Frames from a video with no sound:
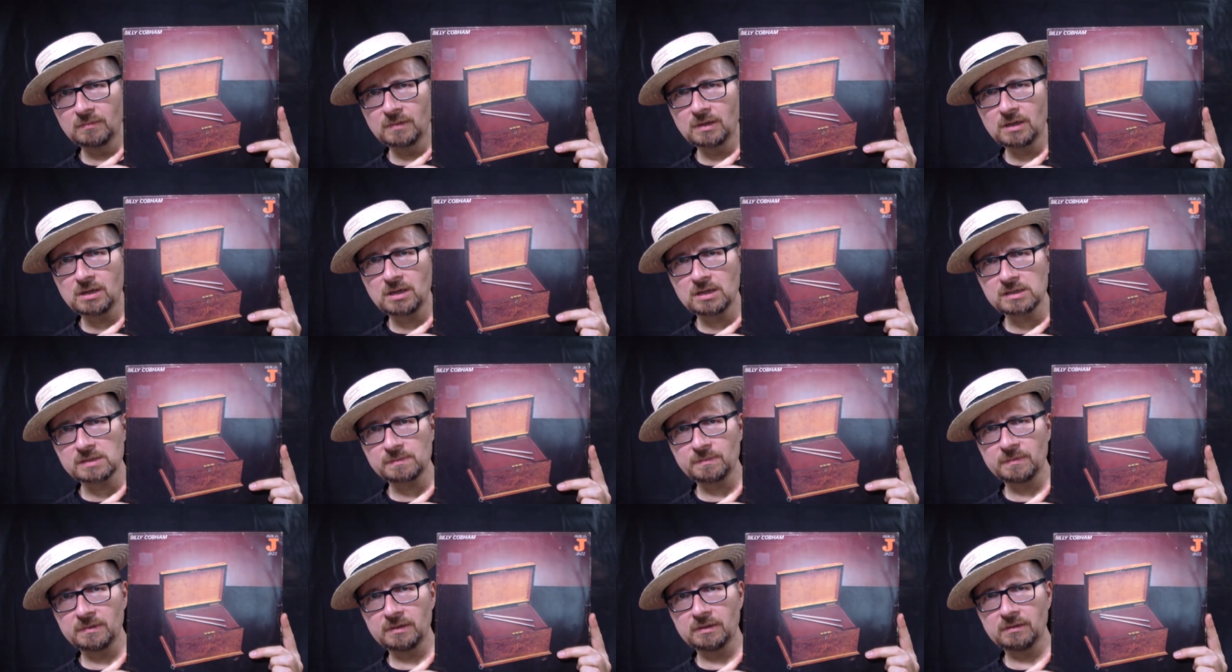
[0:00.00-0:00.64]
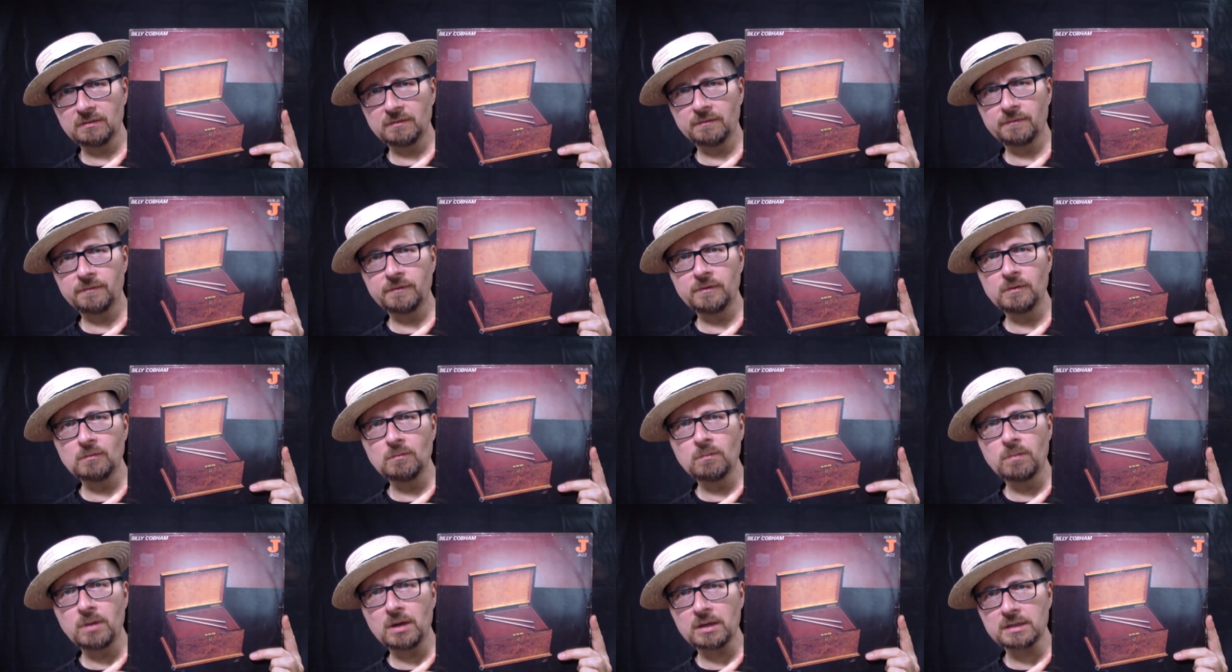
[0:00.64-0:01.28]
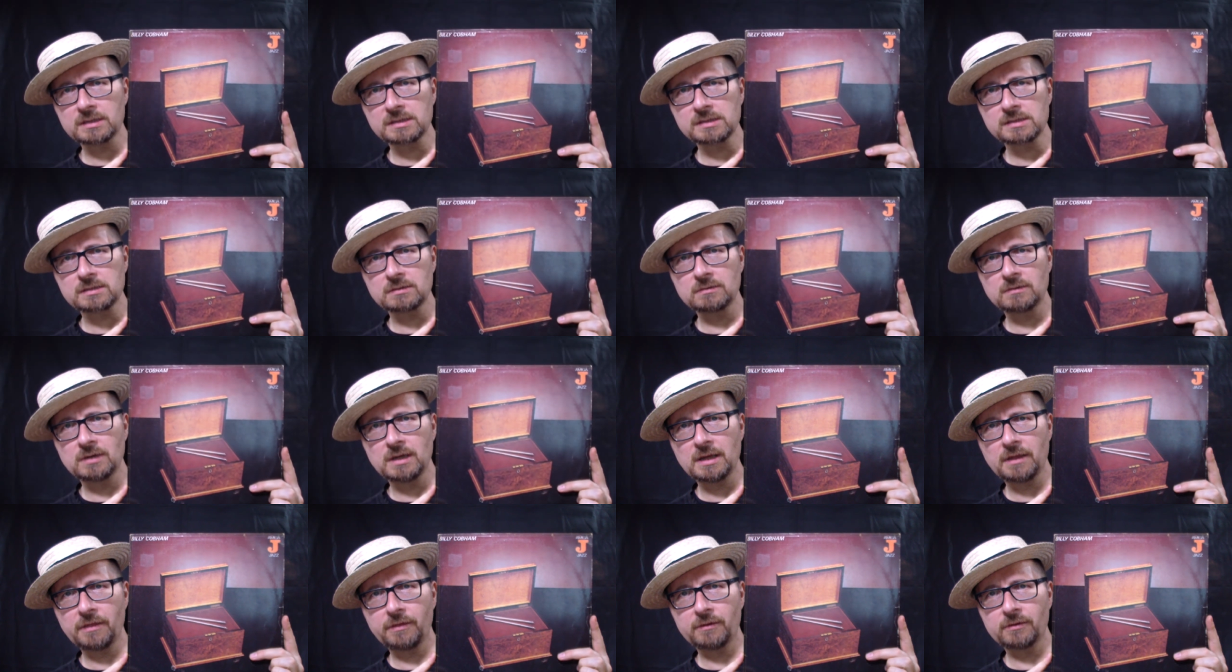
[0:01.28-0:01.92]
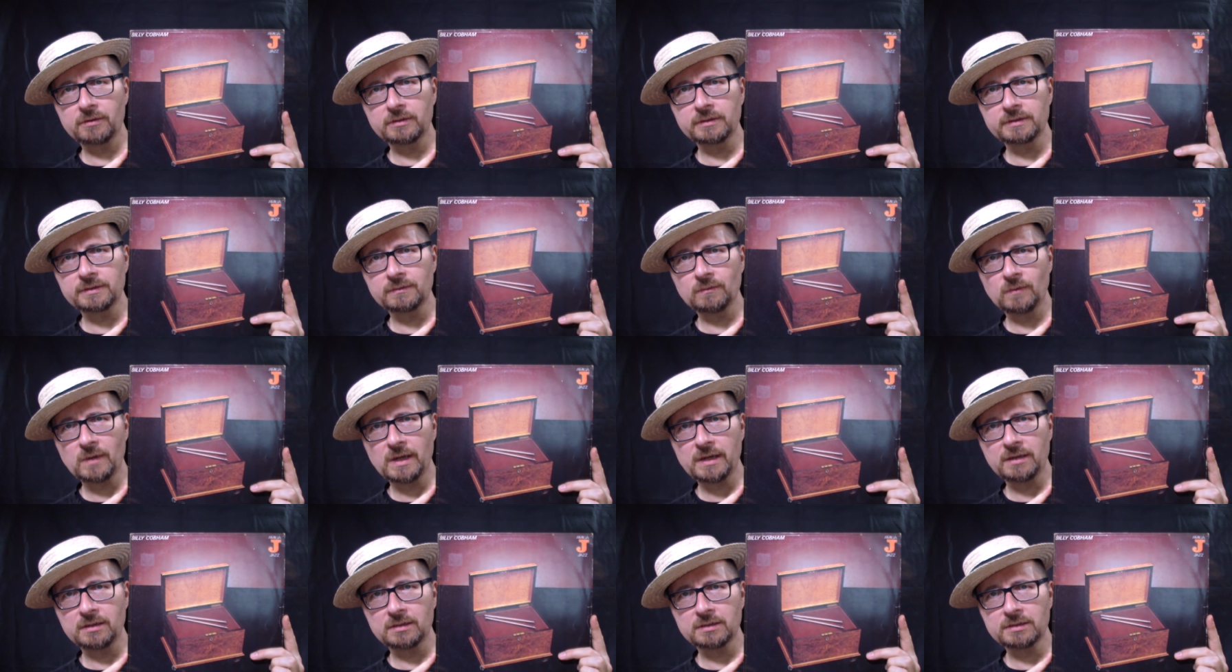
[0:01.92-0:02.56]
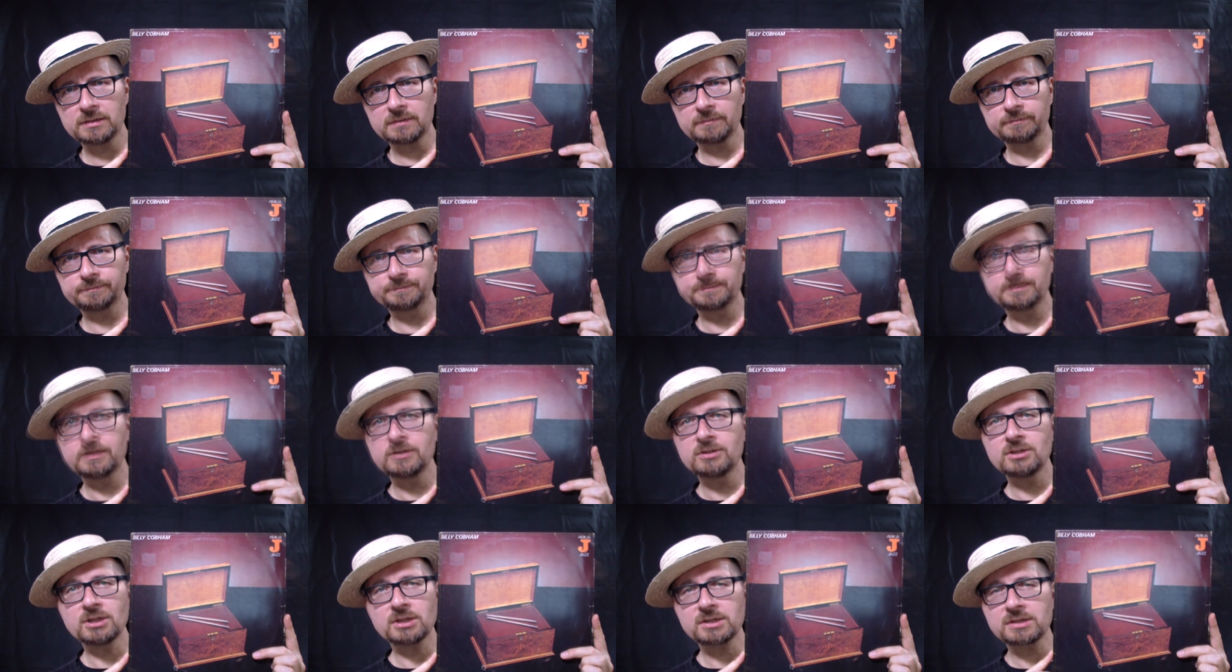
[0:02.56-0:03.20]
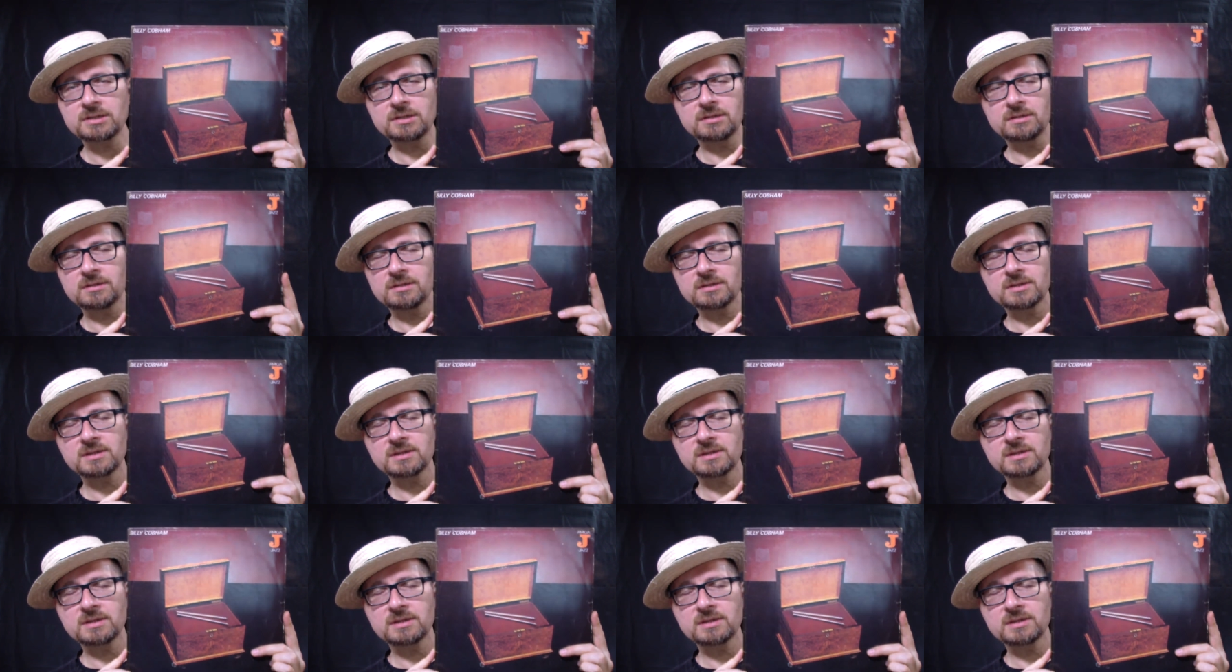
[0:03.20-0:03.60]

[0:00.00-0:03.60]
cost me a few bucks, so I thought, why not? Just a